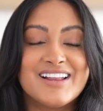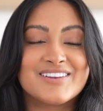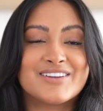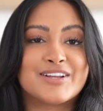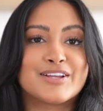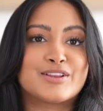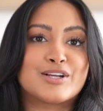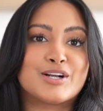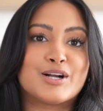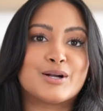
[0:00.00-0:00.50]

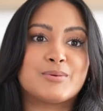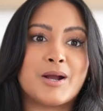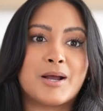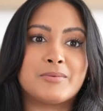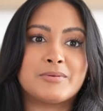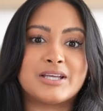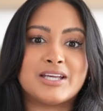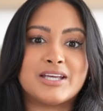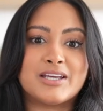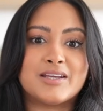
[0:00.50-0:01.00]
Like they're
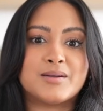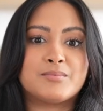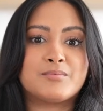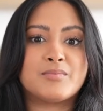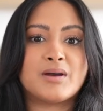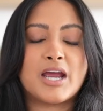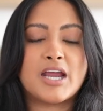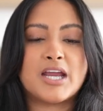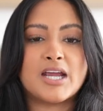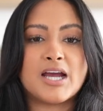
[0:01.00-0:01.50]
probably in
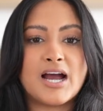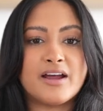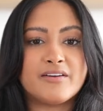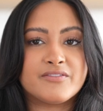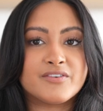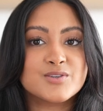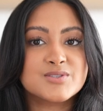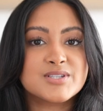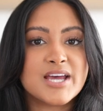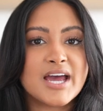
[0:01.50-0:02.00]
my
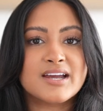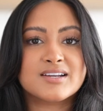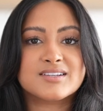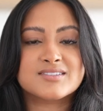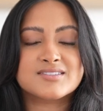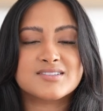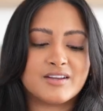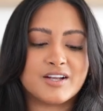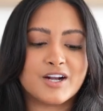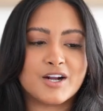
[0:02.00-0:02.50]
iPhone
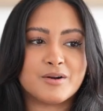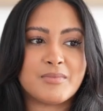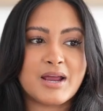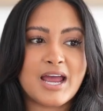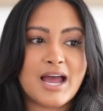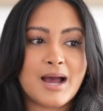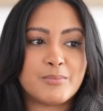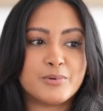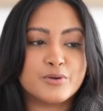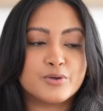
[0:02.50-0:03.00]
text, they're in my
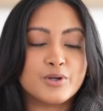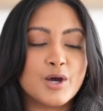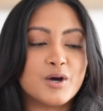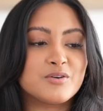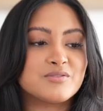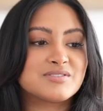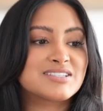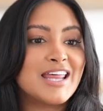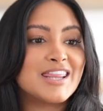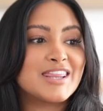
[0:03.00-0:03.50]
Apple
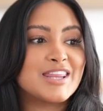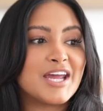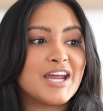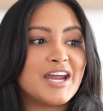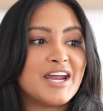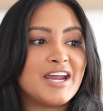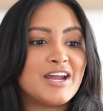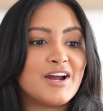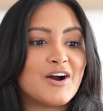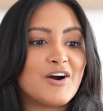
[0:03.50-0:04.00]
Notes,
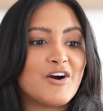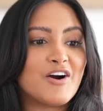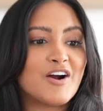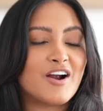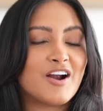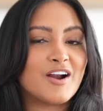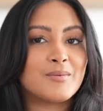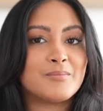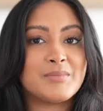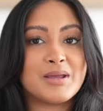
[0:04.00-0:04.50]
they
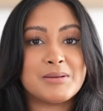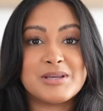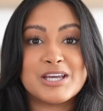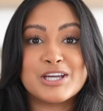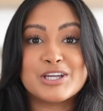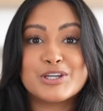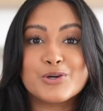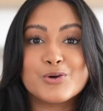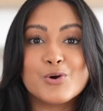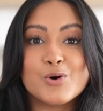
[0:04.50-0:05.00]
are maybe
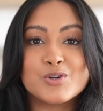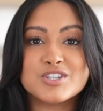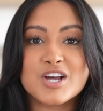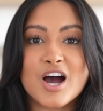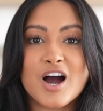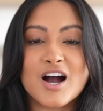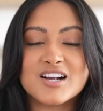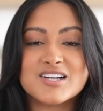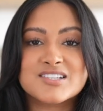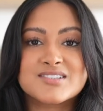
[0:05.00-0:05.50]
in Google
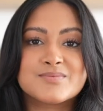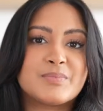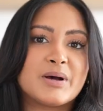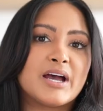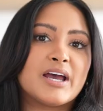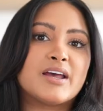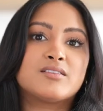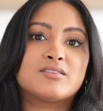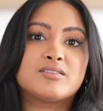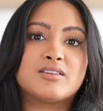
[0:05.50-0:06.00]
Docs.
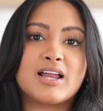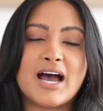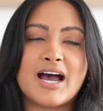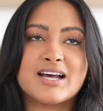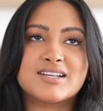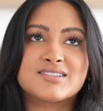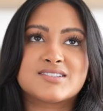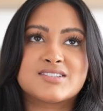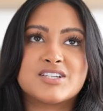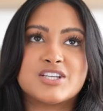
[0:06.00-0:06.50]
But
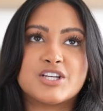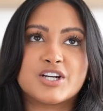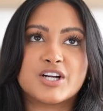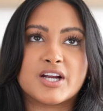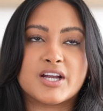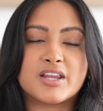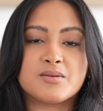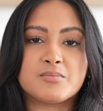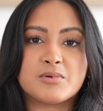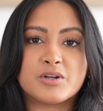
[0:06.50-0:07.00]
last year,
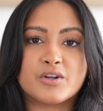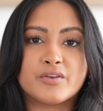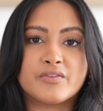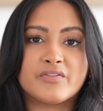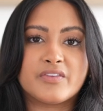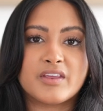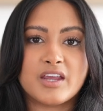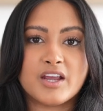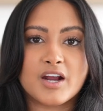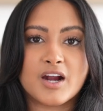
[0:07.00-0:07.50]
in the middle
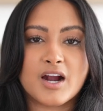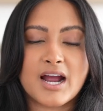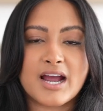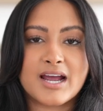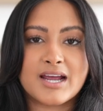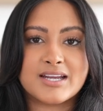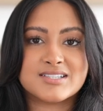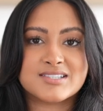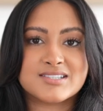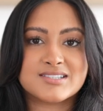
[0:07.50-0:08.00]
of the year,
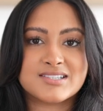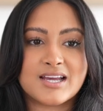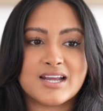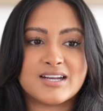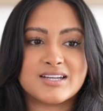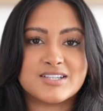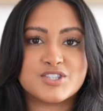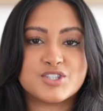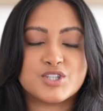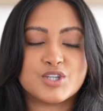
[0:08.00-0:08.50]
I
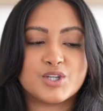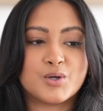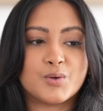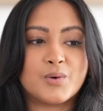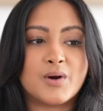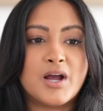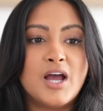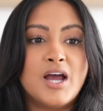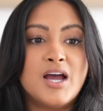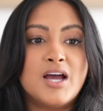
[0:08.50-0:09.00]
decided to